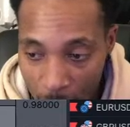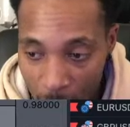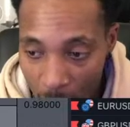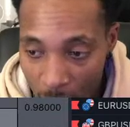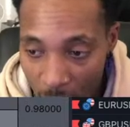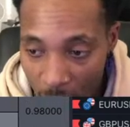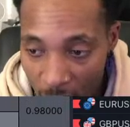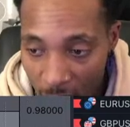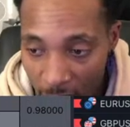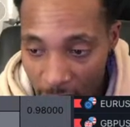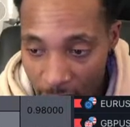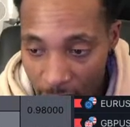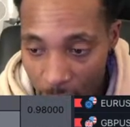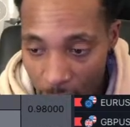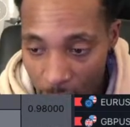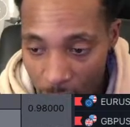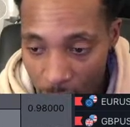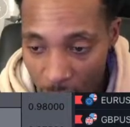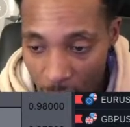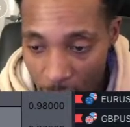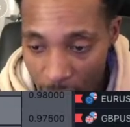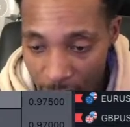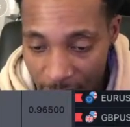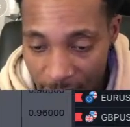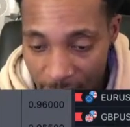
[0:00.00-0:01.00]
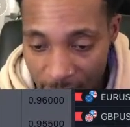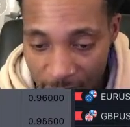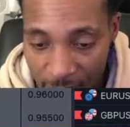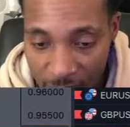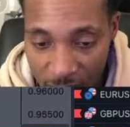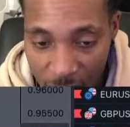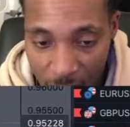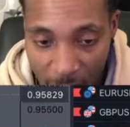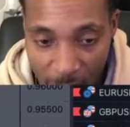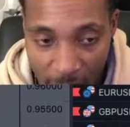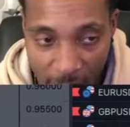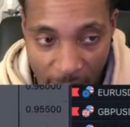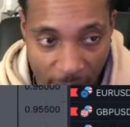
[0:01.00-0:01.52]
I told you I was
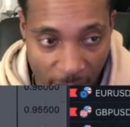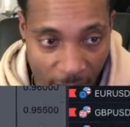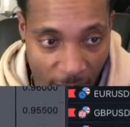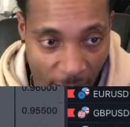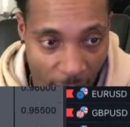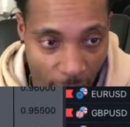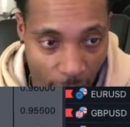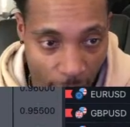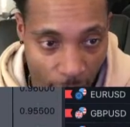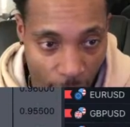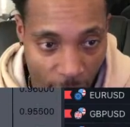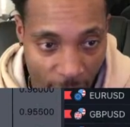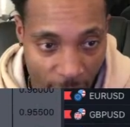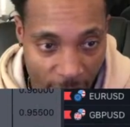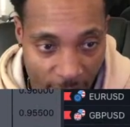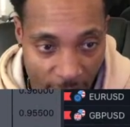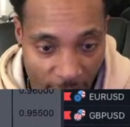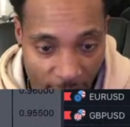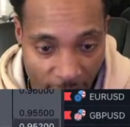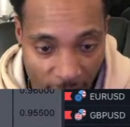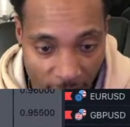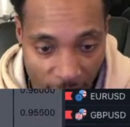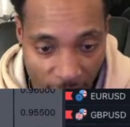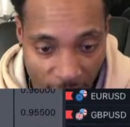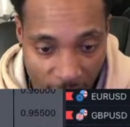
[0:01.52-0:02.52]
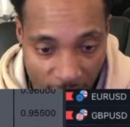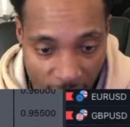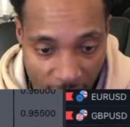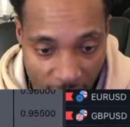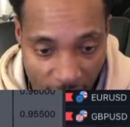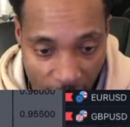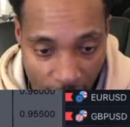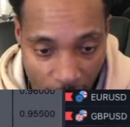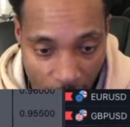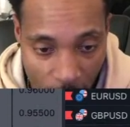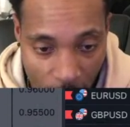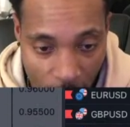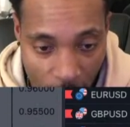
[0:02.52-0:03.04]
anticipating a retest of this
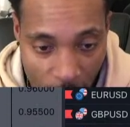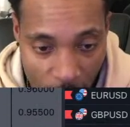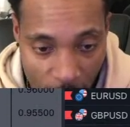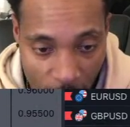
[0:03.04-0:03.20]
level,